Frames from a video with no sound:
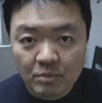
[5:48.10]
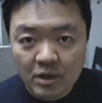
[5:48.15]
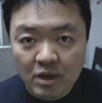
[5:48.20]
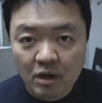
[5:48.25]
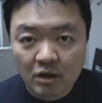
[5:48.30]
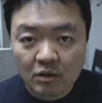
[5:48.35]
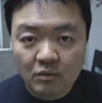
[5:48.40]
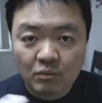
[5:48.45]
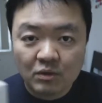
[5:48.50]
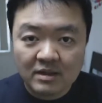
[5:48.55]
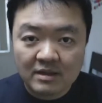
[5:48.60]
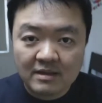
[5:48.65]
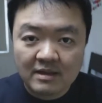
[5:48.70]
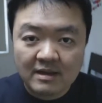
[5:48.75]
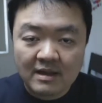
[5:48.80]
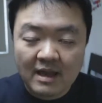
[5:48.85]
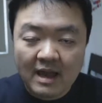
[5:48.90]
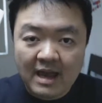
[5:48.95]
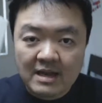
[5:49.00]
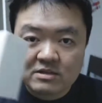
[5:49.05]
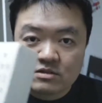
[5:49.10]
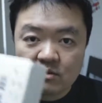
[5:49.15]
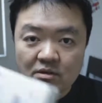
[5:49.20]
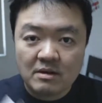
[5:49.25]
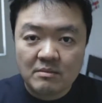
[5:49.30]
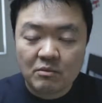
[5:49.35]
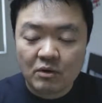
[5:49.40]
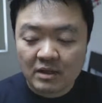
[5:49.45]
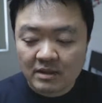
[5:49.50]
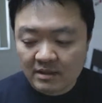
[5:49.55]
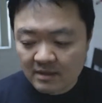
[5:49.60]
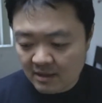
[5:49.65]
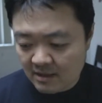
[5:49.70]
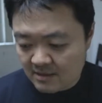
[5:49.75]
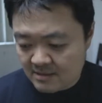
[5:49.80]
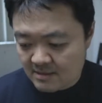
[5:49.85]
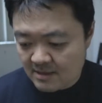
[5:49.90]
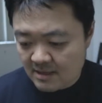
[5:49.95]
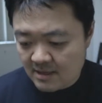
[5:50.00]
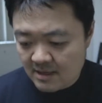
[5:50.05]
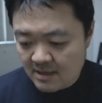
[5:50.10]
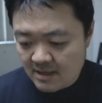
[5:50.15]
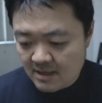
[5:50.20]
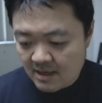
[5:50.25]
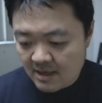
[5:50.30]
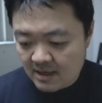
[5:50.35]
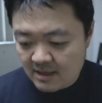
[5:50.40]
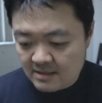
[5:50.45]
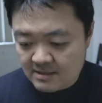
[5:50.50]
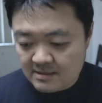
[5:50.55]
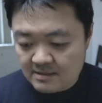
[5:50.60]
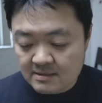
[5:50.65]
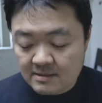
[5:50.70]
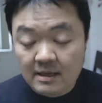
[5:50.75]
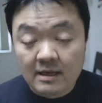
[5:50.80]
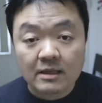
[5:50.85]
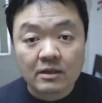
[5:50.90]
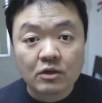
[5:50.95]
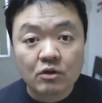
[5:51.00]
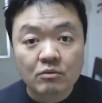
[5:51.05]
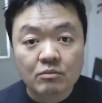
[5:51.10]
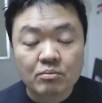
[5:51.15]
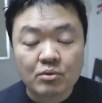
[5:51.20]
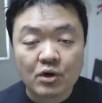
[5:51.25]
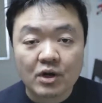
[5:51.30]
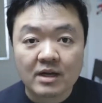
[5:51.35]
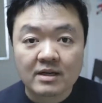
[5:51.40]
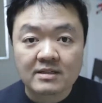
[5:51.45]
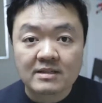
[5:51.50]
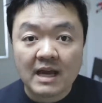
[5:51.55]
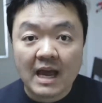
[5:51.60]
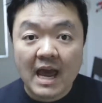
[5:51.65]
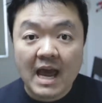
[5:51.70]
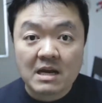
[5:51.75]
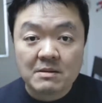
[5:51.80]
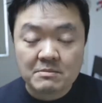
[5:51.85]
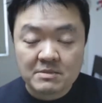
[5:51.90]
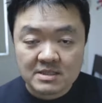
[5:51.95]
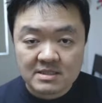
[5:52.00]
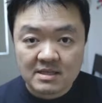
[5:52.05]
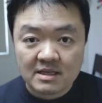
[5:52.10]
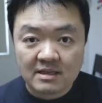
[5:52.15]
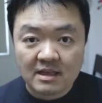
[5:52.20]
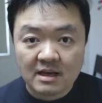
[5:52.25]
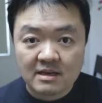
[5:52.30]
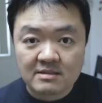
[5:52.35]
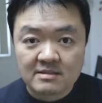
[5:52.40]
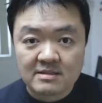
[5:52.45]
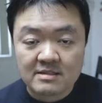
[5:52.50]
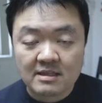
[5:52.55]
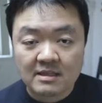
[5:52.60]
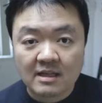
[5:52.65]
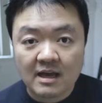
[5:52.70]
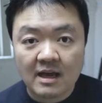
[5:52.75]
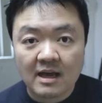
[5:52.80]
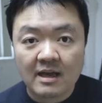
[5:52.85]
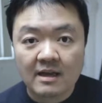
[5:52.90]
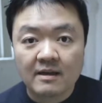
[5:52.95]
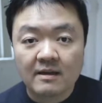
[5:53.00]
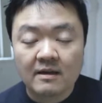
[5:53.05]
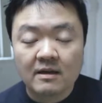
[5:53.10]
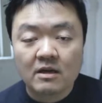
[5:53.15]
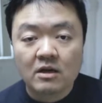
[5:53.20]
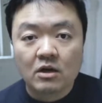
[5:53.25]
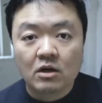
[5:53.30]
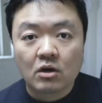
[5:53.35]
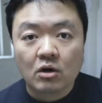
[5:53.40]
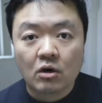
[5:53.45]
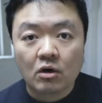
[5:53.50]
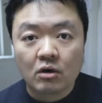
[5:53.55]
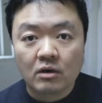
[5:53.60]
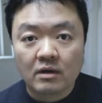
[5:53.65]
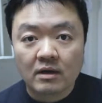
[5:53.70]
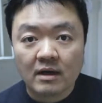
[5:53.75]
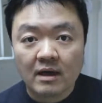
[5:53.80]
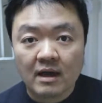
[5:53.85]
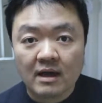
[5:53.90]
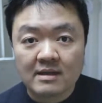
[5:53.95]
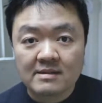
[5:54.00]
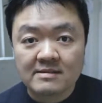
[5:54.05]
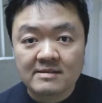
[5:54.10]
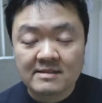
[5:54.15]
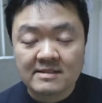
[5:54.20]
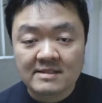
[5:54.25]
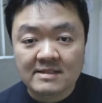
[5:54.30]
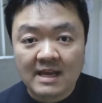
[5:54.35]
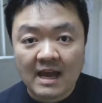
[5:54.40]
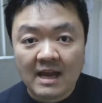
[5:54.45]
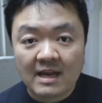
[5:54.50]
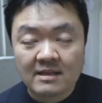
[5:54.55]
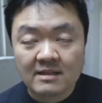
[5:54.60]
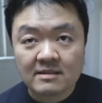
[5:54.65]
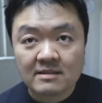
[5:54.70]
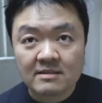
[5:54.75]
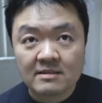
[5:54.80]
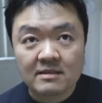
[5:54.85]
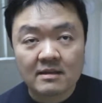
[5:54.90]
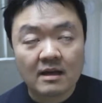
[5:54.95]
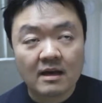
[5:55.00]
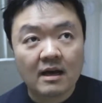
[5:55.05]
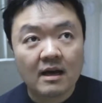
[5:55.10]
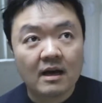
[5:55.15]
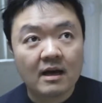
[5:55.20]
go beyond what the Accsoon M1 does, is the new product Atomos announced today called Zato